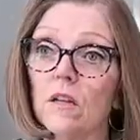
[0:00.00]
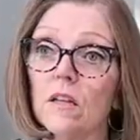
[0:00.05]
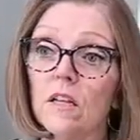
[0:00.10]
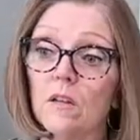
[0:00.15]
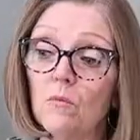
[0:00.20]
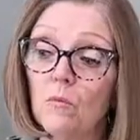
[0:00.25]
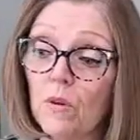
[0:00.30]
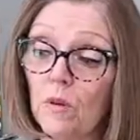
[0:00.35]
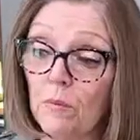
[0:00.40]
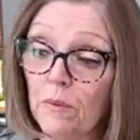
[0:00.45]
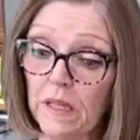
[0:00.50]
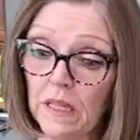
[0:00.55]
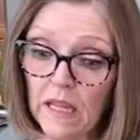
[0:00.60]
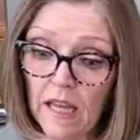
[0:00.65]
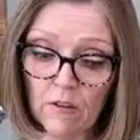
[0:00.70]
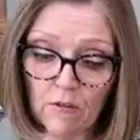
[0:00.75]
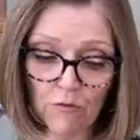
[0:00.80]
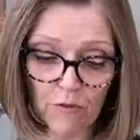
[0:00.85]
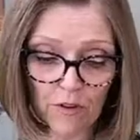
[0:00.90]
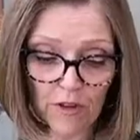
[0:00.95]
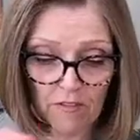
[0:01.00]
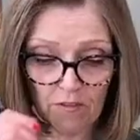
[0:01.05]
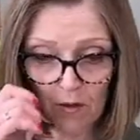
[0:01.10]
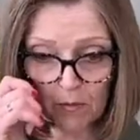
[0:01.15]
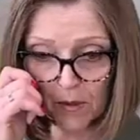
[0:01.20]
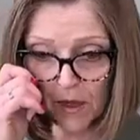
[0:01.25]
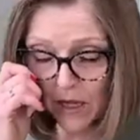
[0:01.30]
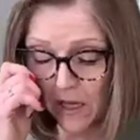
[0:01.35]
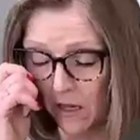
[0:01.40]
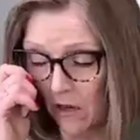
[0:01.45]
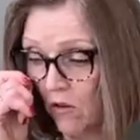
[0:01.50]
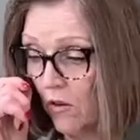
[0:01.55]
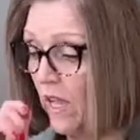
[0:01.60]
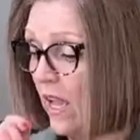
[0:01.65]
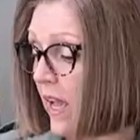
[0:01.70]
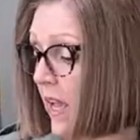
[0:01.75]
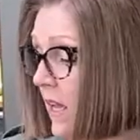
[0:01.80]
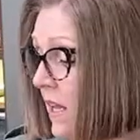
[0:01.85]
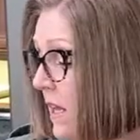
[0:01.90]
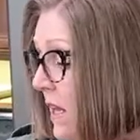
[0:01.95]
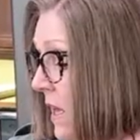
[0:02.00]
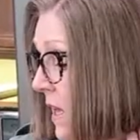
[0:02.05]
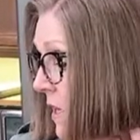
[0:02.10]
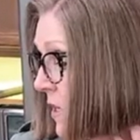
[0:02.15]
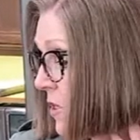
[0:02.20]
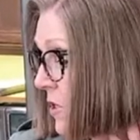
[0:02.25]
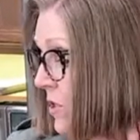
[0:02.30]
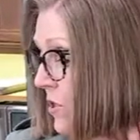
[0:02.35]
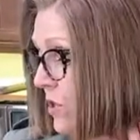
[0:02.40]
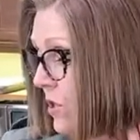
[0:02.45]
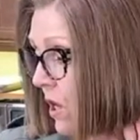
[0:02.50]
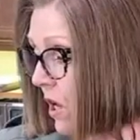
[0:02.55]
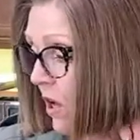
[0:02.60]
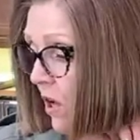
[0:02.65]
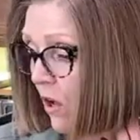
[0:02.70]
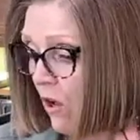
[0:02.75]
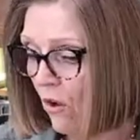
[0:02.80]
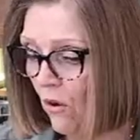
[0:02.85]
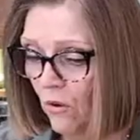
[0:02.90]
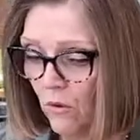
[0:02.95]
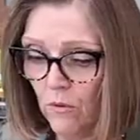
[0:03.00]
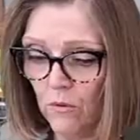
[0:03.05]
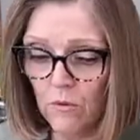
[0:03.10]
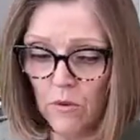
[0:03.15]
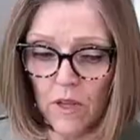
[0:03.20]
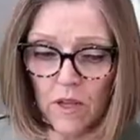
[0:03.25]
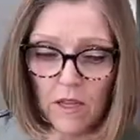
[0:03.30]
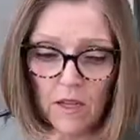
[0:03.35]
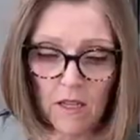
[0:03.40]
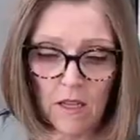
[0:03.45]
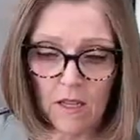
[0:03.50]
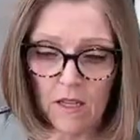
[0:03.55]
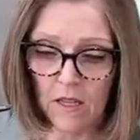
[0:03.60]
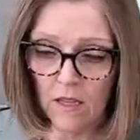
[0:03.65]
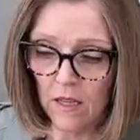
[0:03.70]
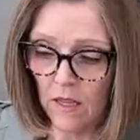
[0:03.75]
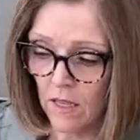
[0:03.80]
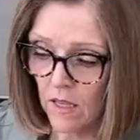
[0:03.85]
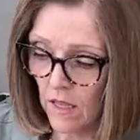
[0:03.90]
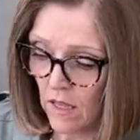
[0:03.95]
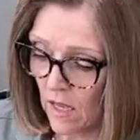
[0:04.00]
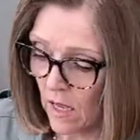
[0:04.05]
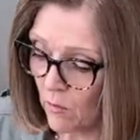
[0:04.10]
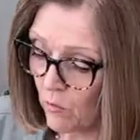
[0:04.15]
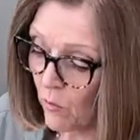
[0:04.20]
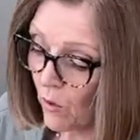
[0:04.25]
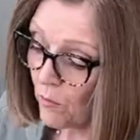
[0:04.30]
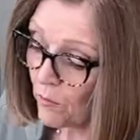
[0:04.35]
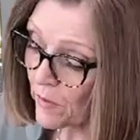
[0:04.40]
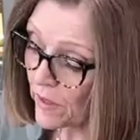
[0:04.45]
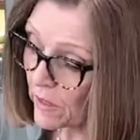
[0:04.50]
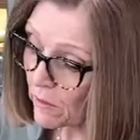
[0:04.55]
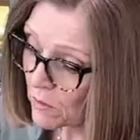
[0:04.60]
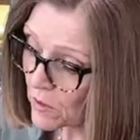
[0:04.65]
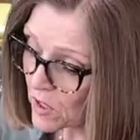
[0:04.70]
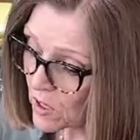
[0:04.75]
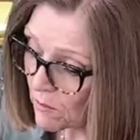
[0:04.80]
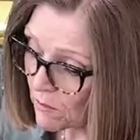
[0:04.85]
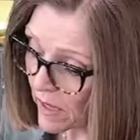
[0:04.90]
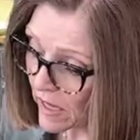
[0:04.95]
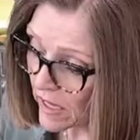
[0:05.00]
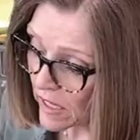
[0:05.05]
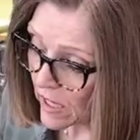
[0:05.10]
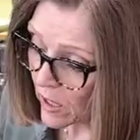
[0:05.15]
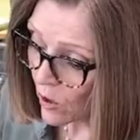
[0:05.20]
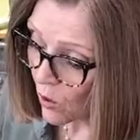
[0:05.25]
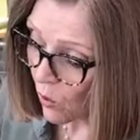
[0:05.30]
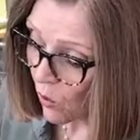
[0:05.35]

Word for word: it will be loud for everybody. Okay. So I won't be able to make it